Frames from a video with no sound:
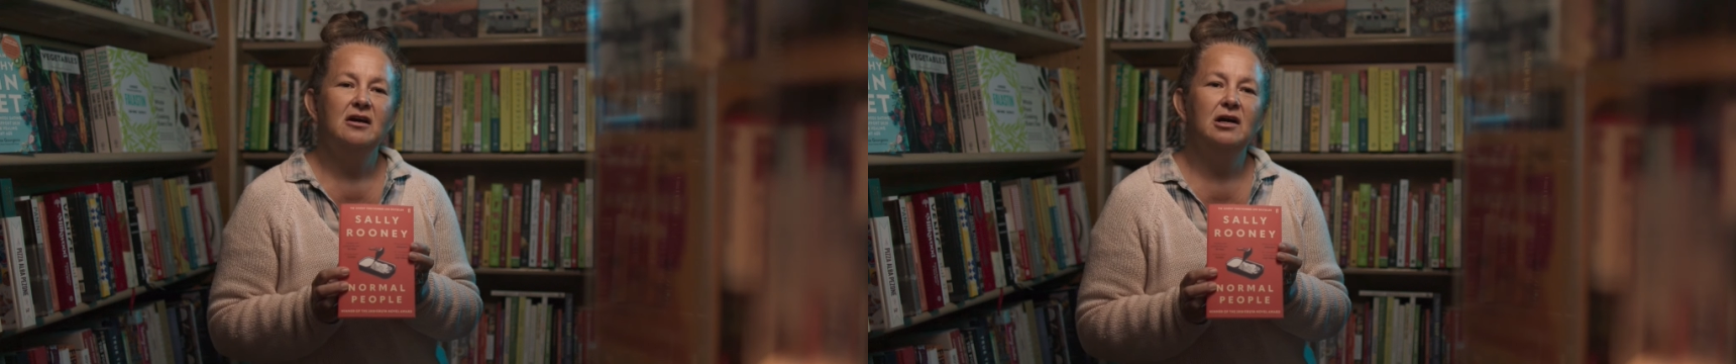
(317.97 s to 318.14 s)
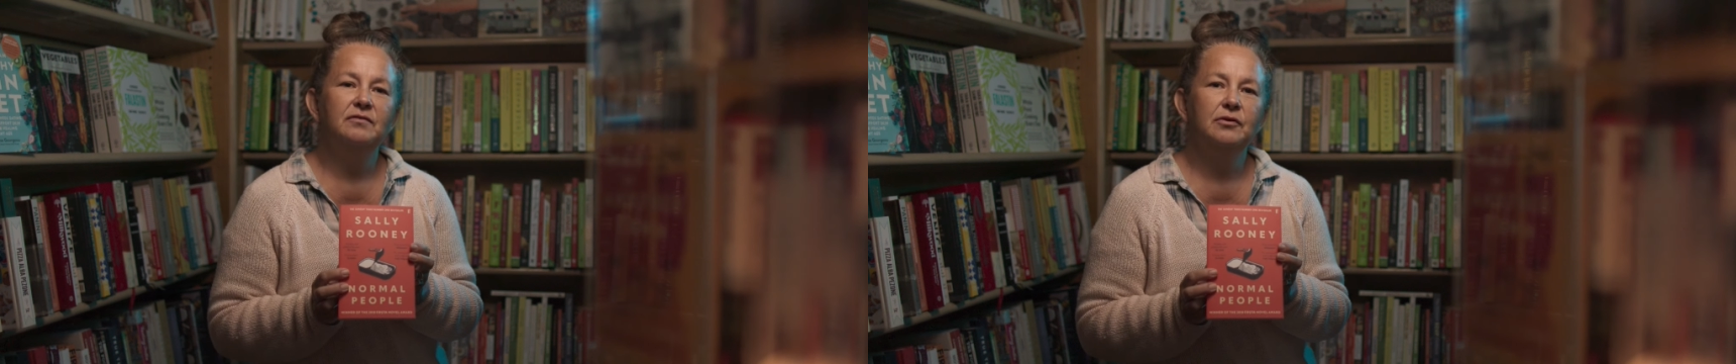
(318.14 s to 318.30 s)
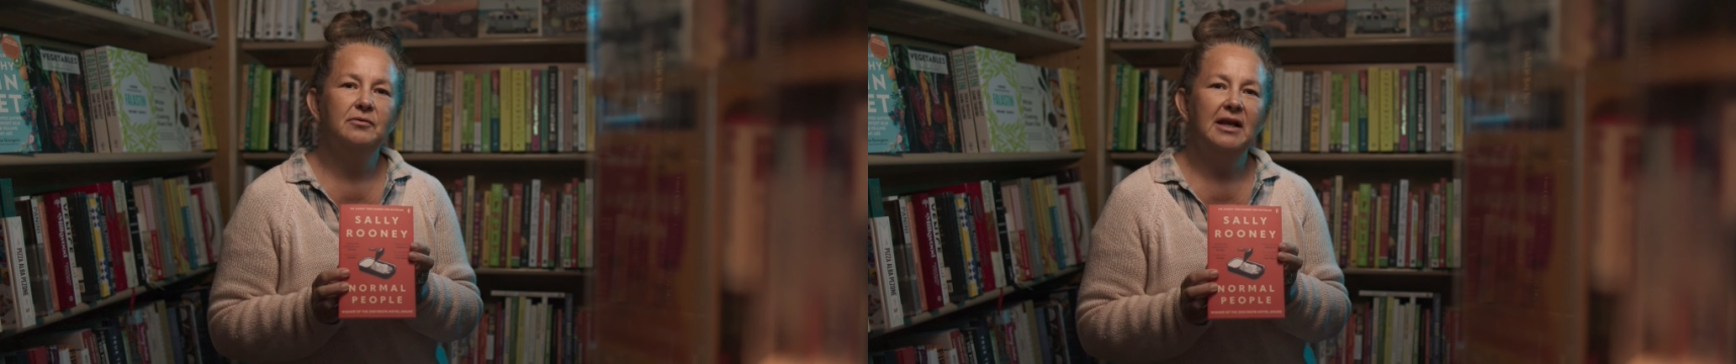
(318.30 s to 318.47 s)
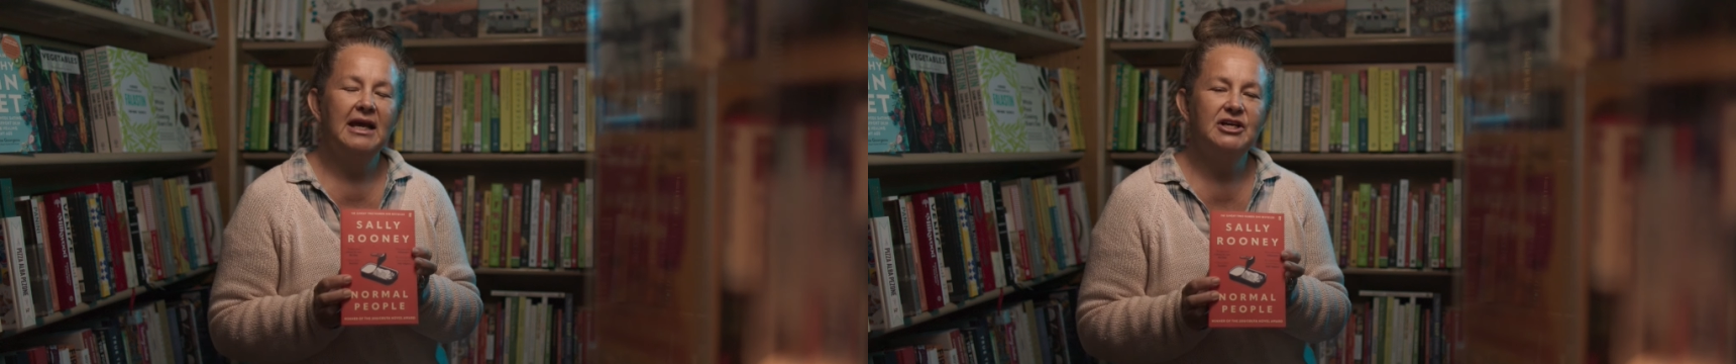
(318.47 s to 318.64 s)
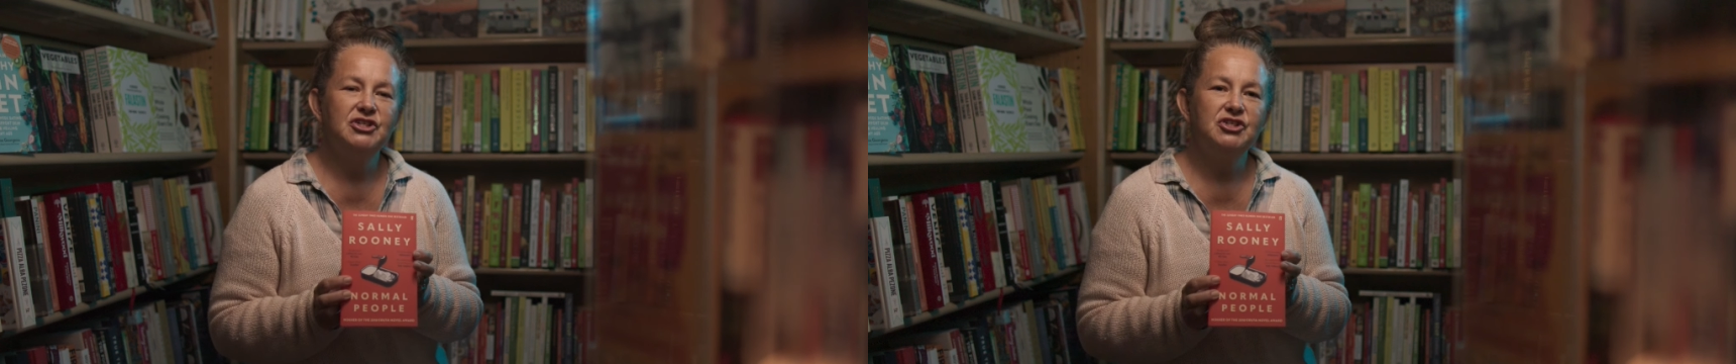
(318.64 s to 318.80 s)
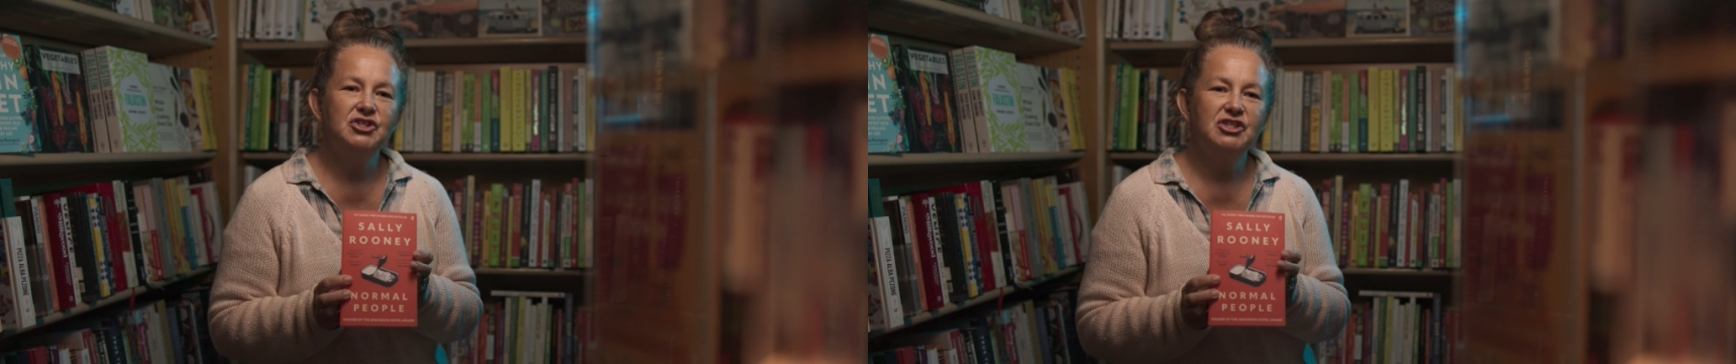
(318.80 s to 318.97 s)
of a
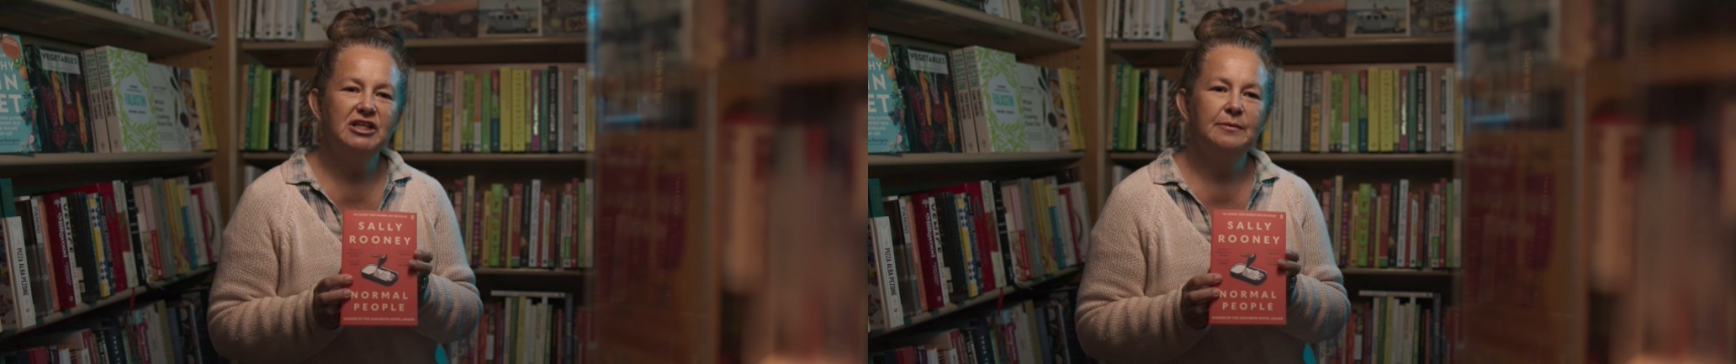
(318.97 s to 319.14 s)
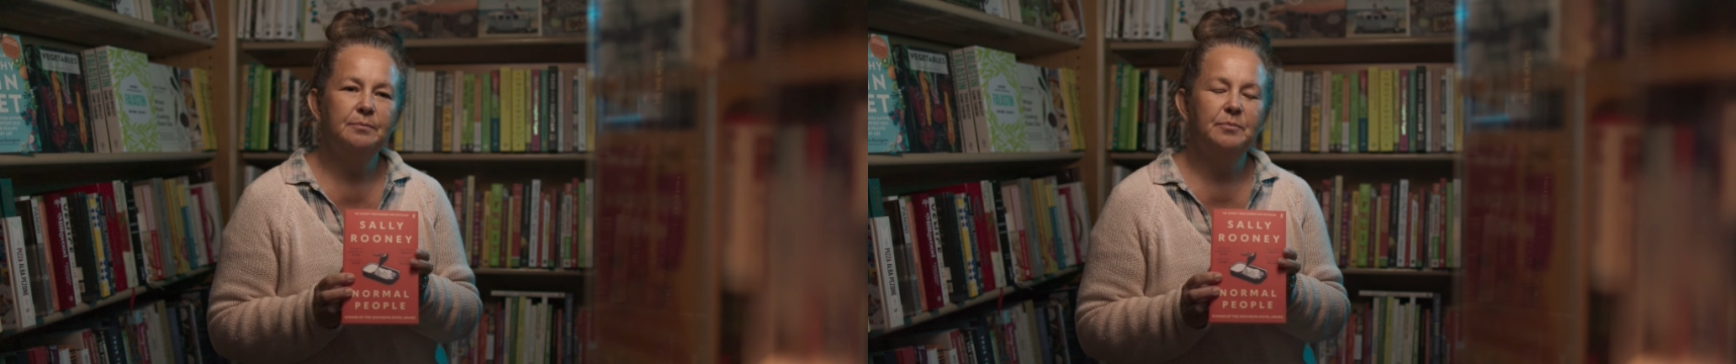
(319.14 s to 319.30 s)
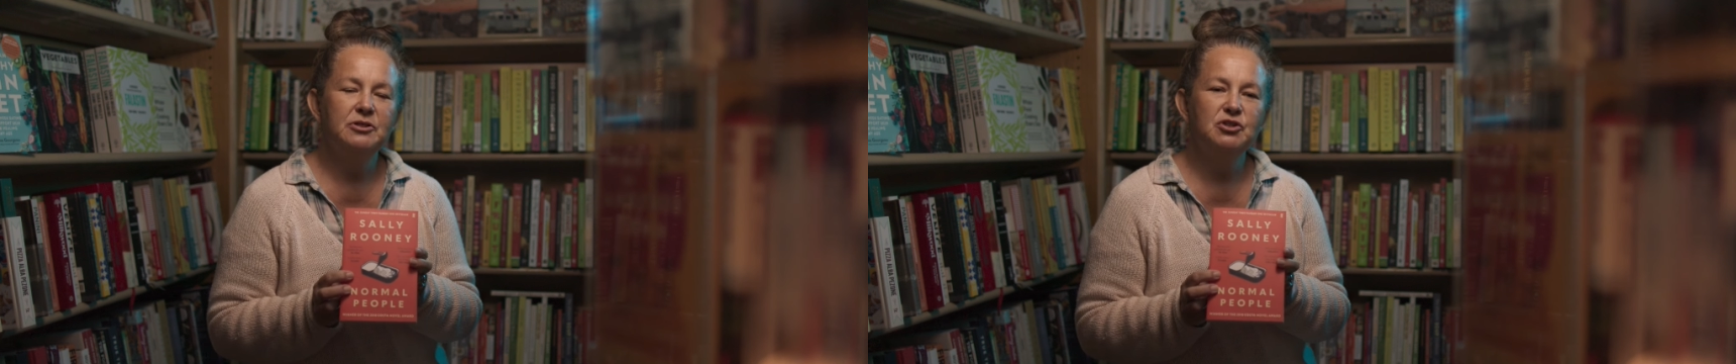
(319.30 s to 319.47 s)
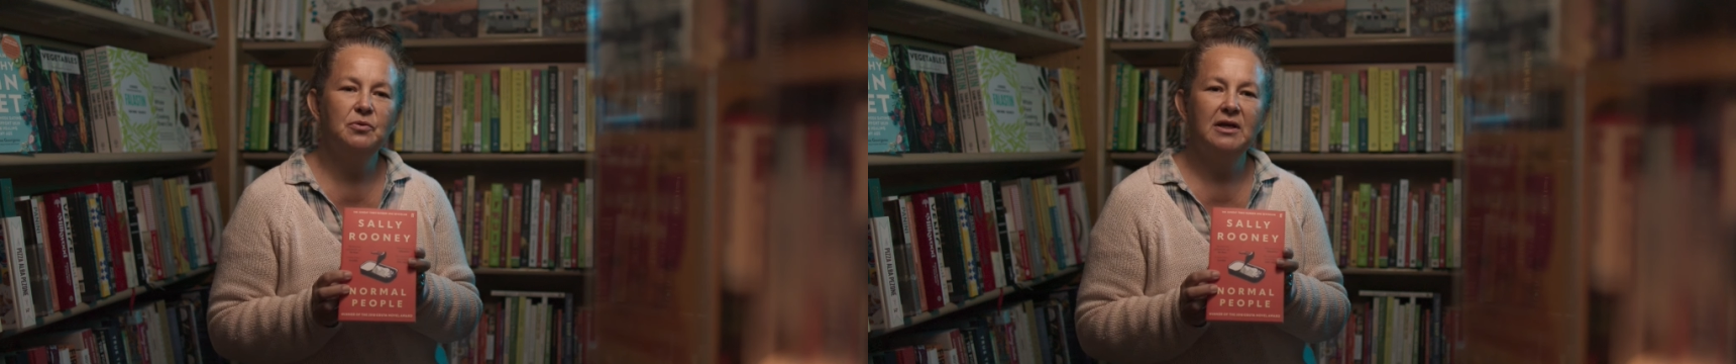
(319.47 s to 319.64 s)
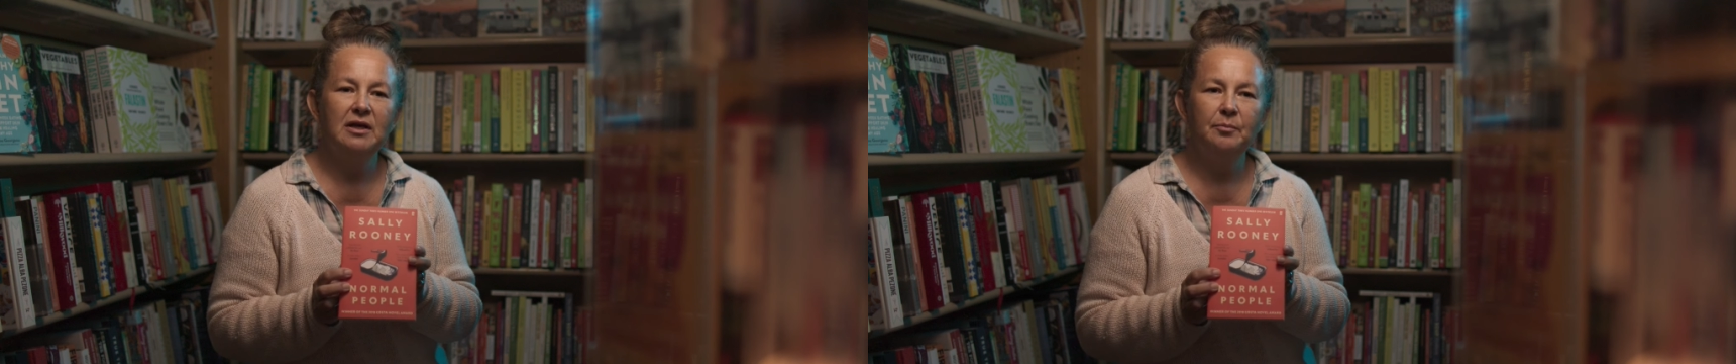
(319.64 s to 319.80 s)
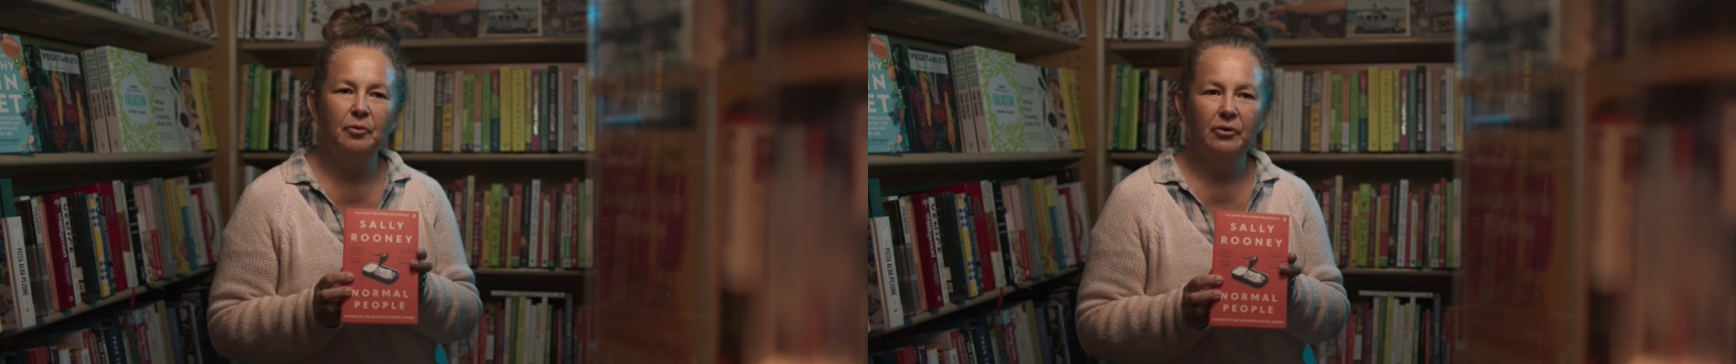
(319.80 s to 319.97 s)
relationship
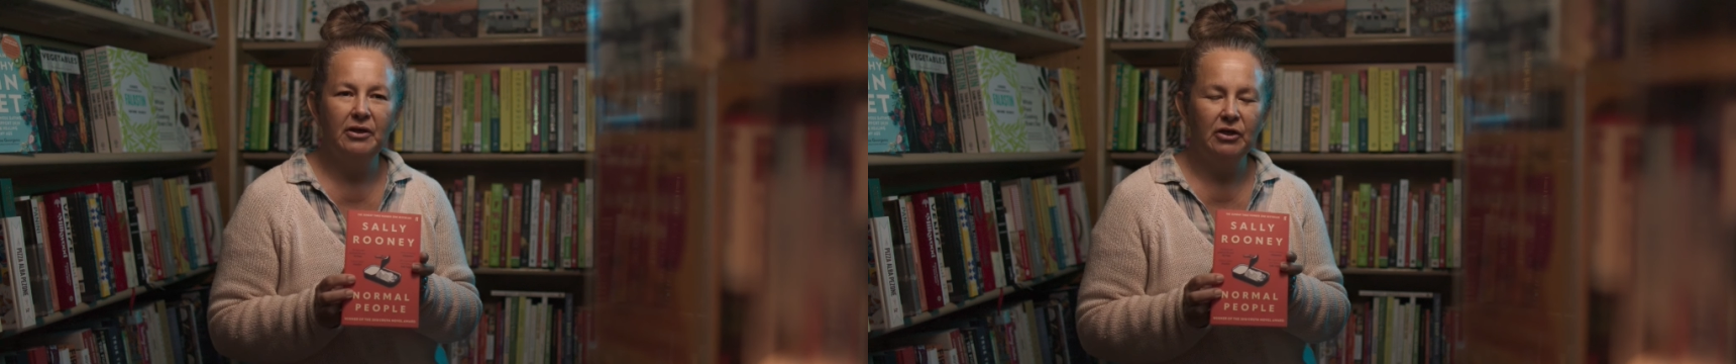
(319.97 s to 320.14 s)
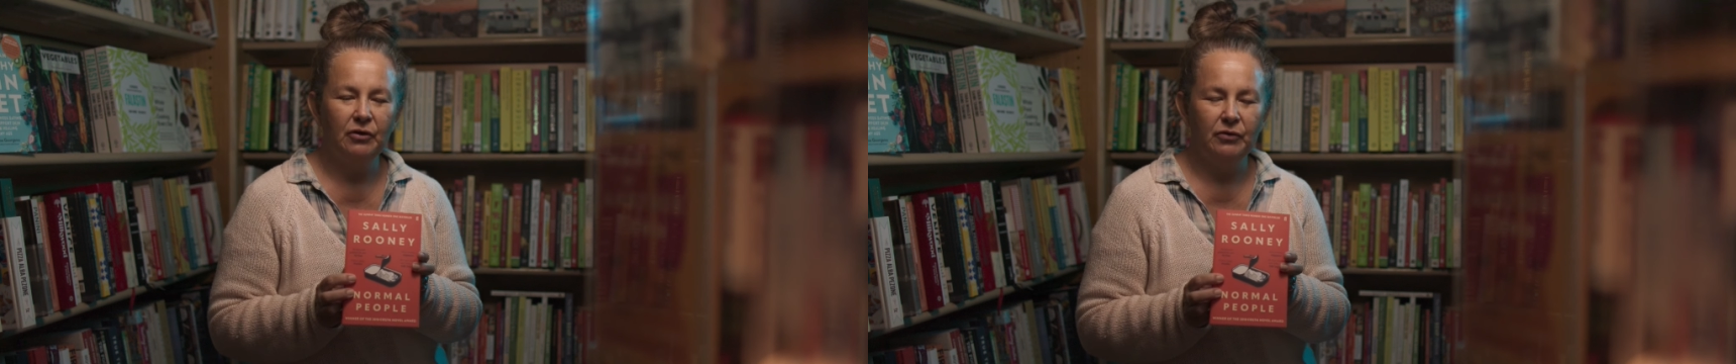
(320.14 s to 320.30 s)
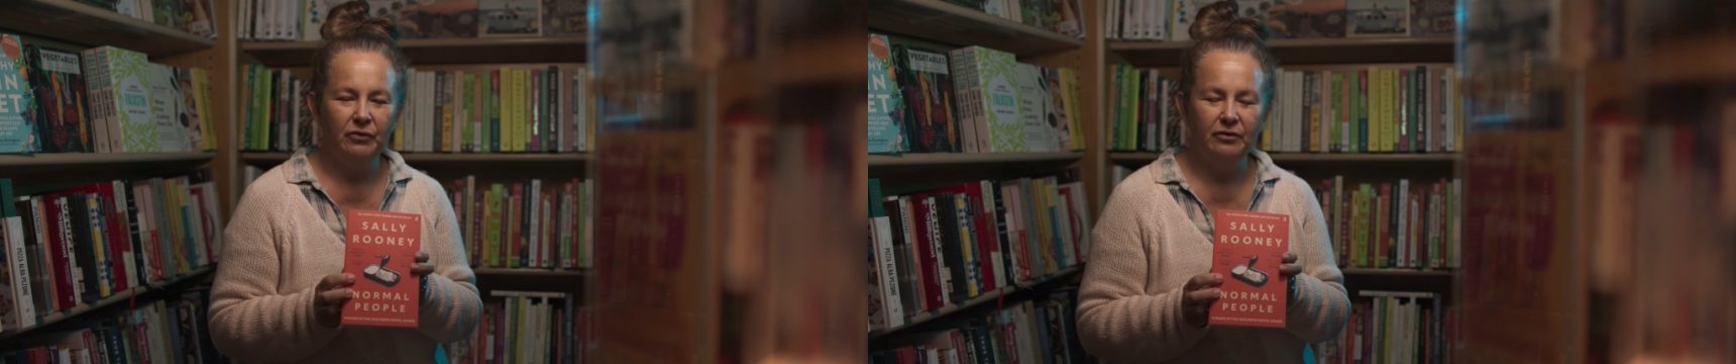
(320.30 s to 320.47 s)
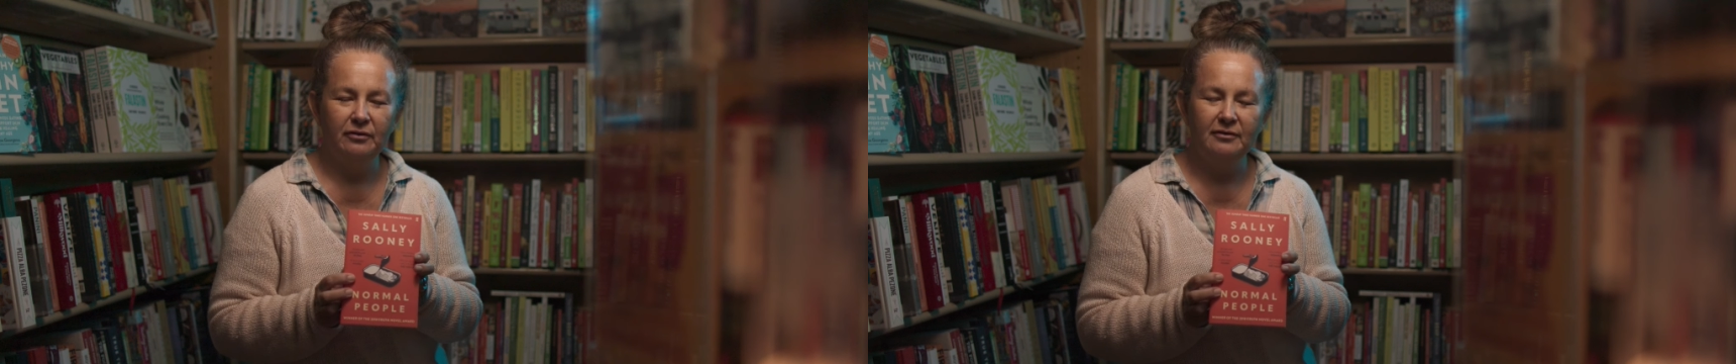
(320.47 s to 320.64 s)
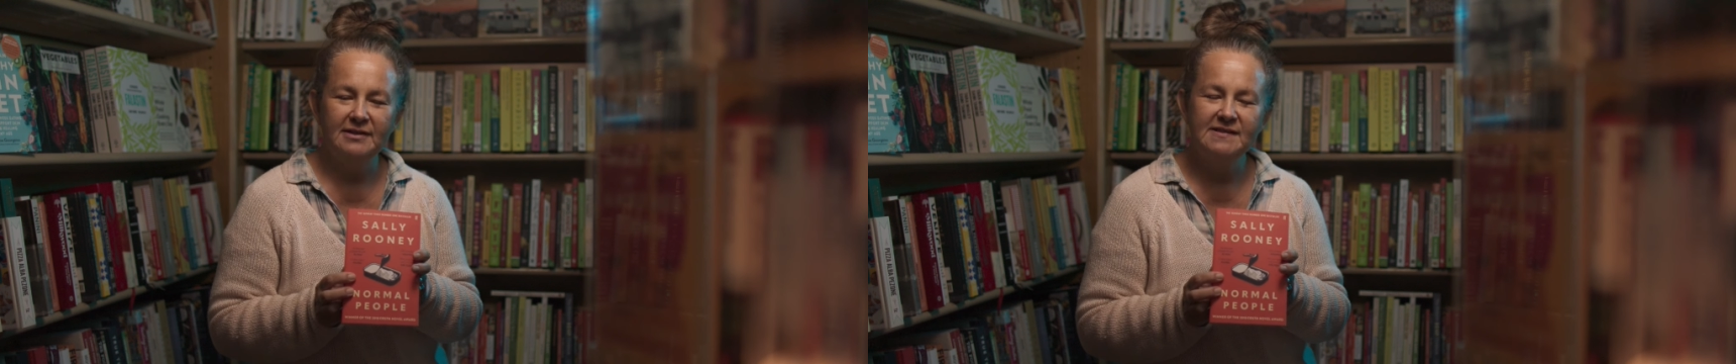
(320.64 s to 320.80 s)
between a boy and a girl.